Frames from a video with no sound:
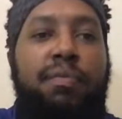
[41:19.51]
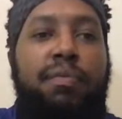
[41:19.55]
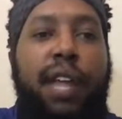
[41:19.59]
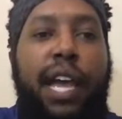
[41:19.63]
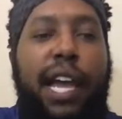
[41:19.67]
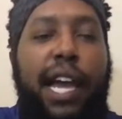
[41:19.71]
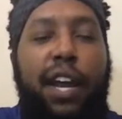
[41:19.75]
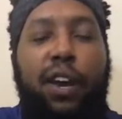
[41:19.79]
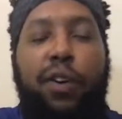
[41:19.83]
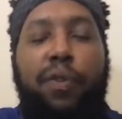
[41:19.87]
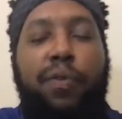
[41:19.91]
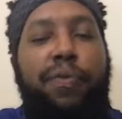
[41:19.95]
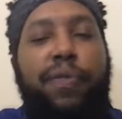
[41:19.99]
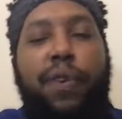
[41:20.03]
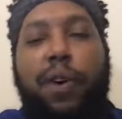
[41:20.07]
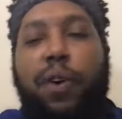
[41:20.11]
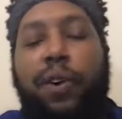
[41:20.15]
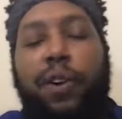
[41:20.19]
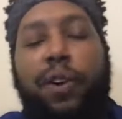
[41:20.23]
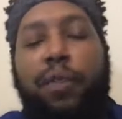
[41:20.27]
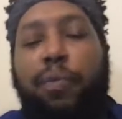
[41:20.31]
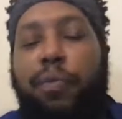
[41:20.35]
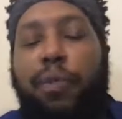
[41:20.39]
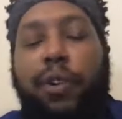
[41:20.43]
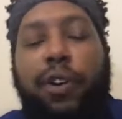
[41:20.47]
Like, I don't
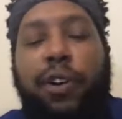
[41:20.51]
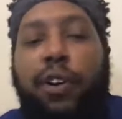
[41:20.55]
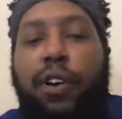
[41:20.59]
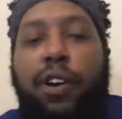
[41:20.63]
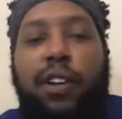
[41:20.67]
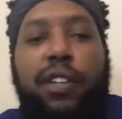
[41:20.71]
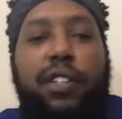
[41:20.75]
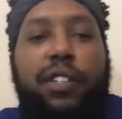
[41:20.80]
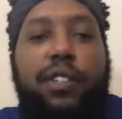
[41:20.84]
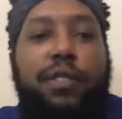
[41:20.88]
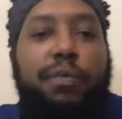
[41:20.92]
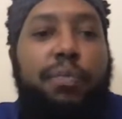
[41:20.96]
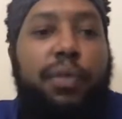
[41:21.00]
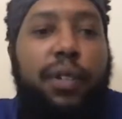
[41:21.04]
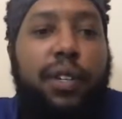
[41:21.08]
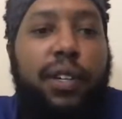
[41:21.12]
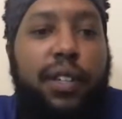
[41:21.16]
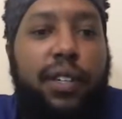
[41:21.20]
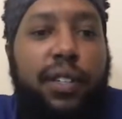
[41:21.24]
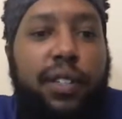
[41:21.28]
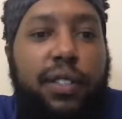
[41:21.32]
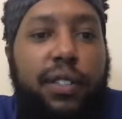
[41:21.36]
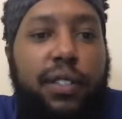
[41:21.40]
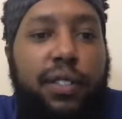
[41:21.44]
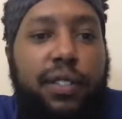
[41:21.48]
fault him regardless,
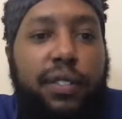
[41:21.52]
but